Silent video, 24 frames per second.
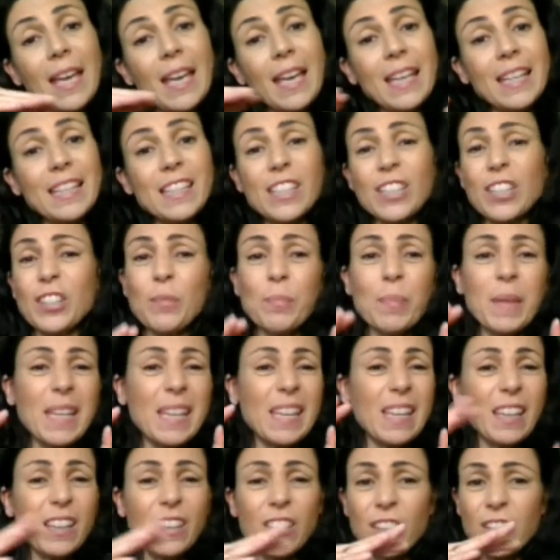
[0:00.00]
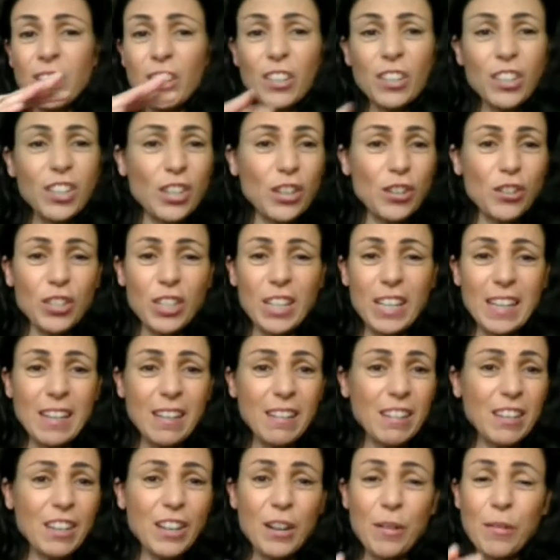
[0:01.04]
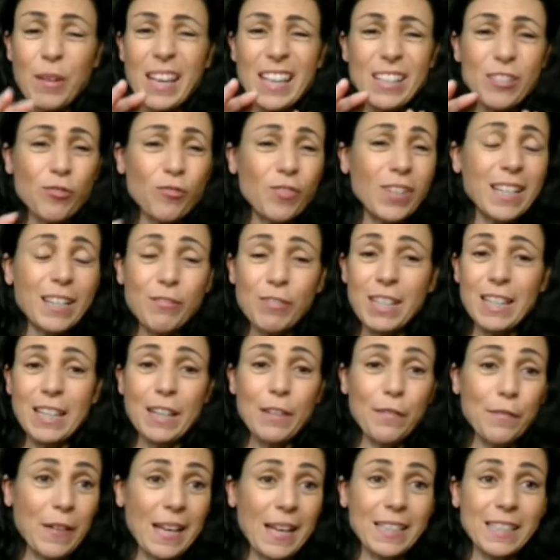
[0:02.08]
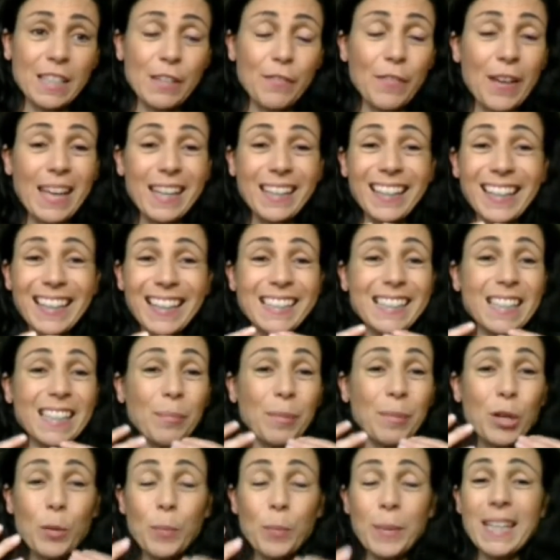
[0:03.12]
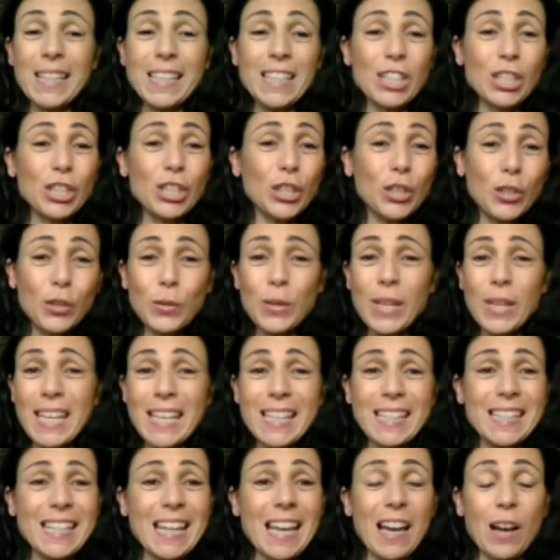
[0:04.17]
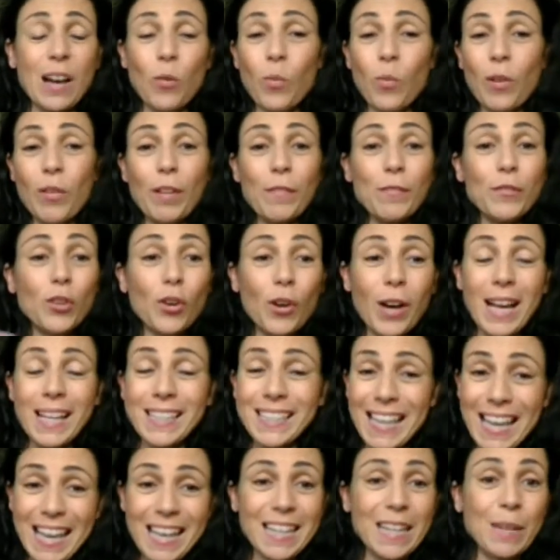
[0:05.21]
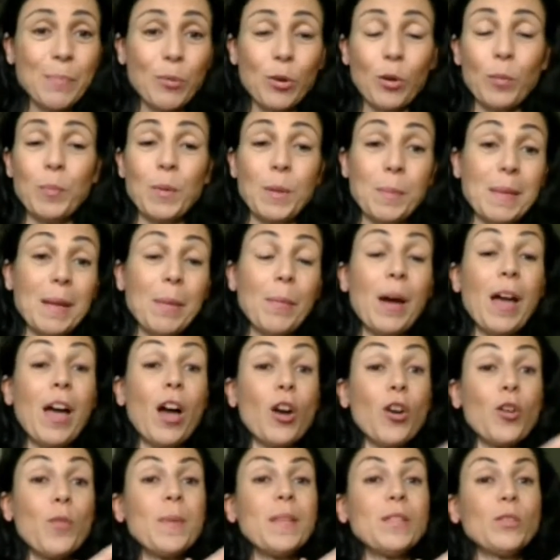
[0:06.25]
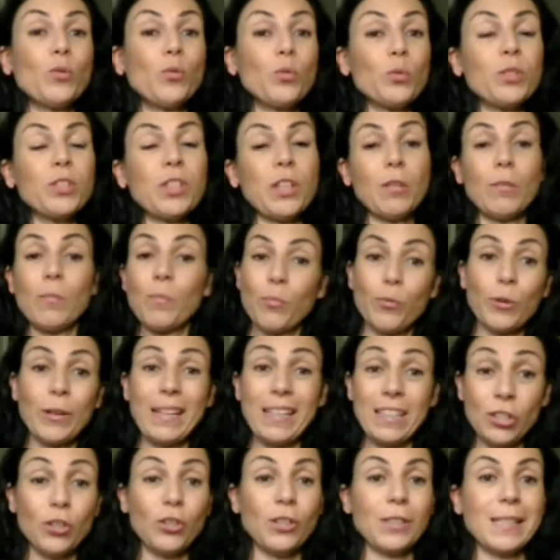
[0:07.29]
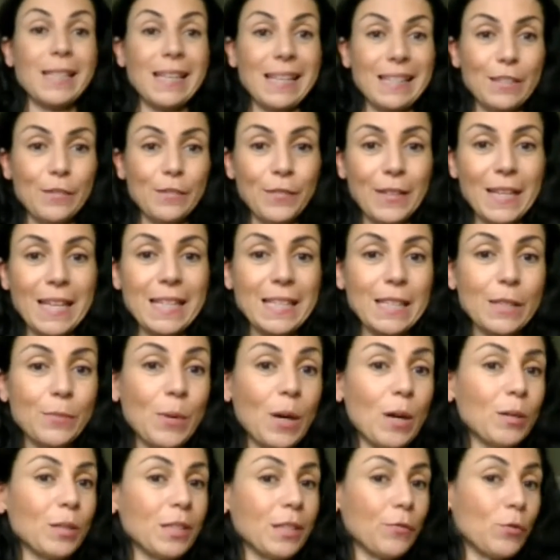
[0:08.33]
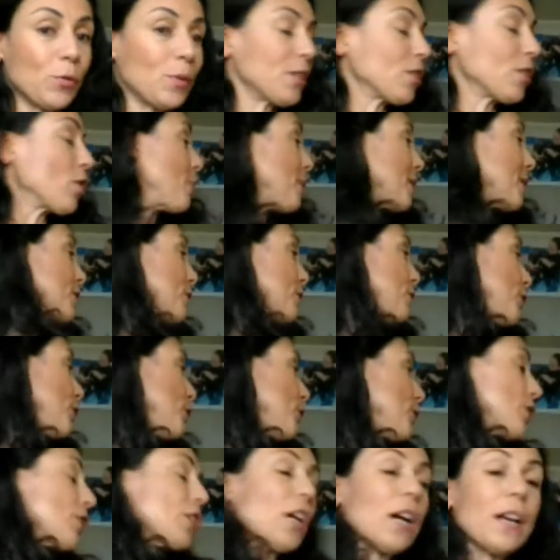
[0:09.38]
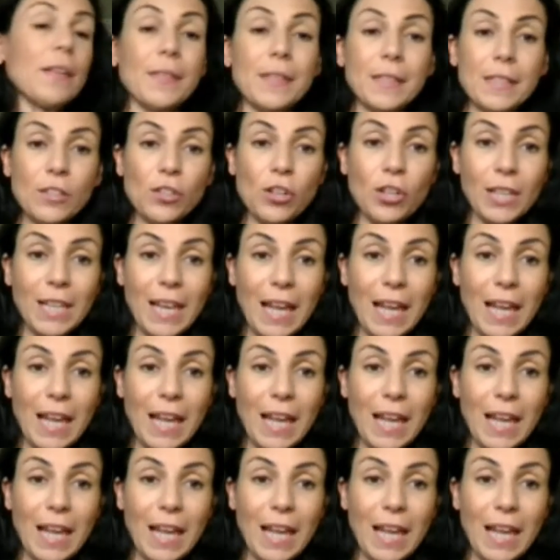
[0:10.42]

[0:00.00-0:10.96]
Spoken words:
it's going to be hugely, it's really, really effective. And like I said, I'm coming into 2 years now where I've not had any problem. Now my home is also pretty toxic to fleas as well, because I've always got my diffusers going. This has got